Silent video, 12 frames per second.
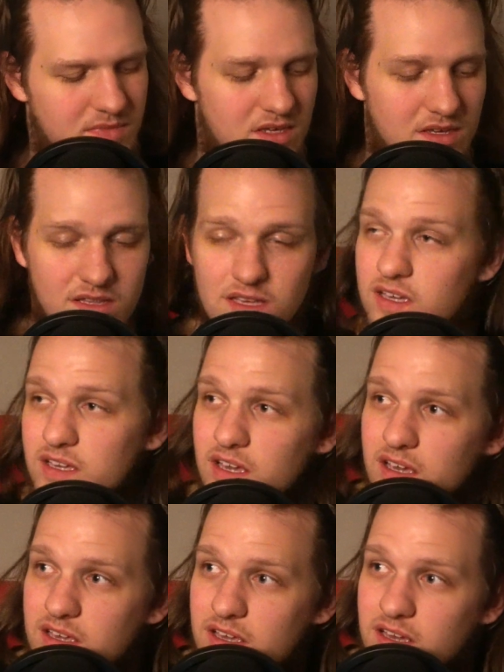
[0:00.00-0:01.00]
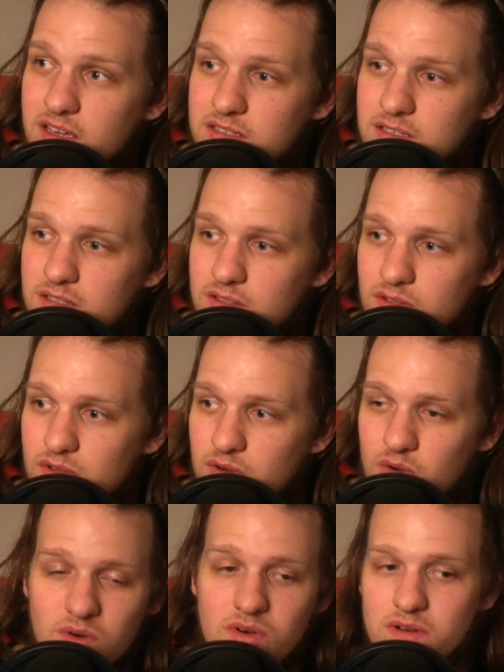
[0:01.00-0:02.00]
And then get kicked in the
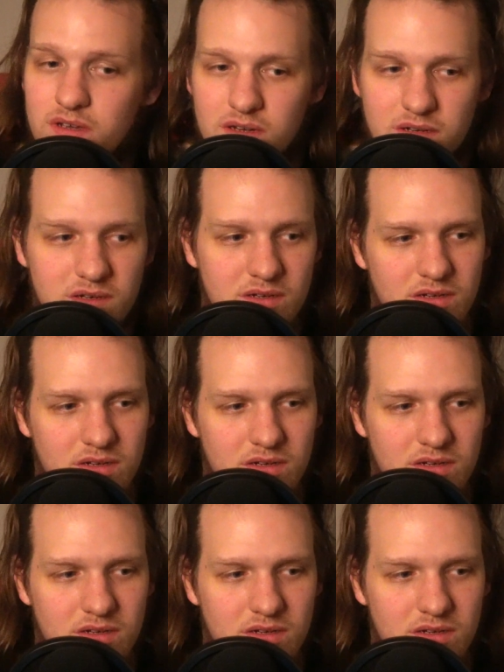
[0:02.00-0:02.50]
groin.